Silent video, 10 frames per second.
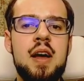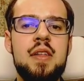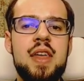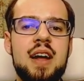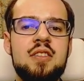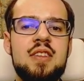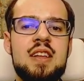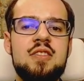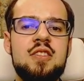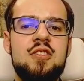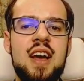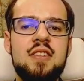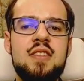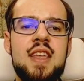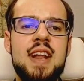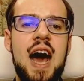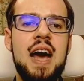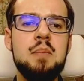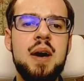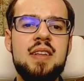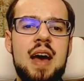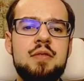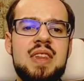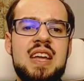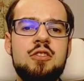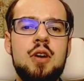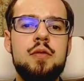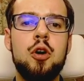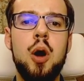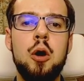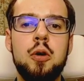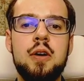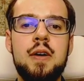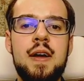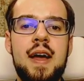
that it's suggested that Ai might have needs of her own,